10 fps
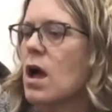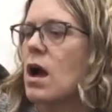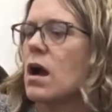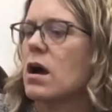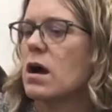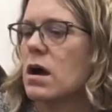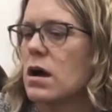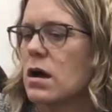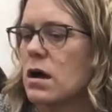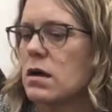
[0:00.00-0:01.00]

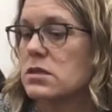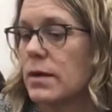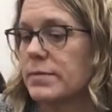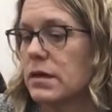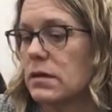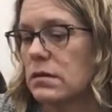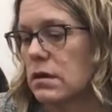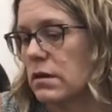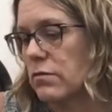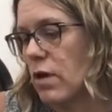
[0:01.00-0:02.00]
Uh, top 10,
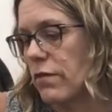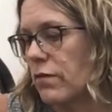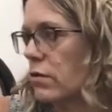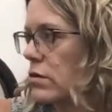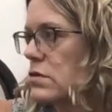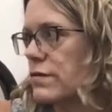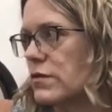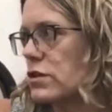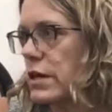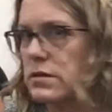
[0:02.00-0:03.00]
Ralph Lauren. There's a few
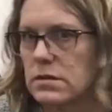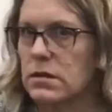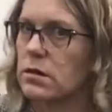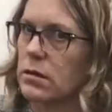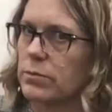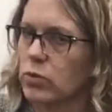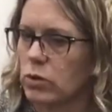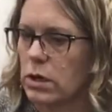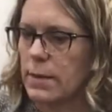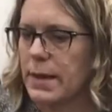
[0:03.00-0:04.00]
jackets in here.
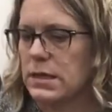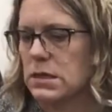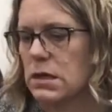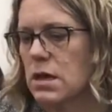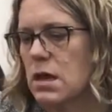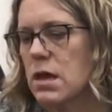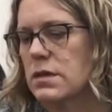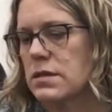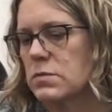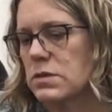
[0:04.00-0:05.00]
Pretty amazing.
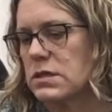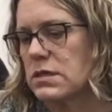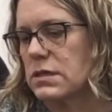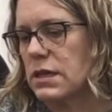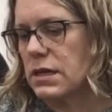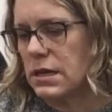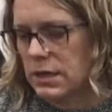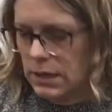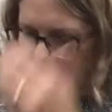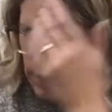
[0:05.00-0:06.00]
This one's
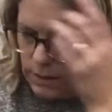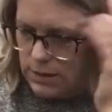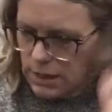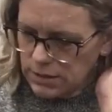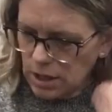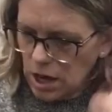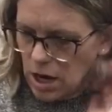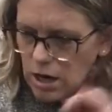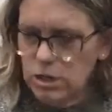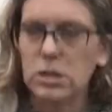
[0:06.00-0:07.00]
$69.99, size
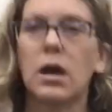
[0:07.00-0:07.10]
large.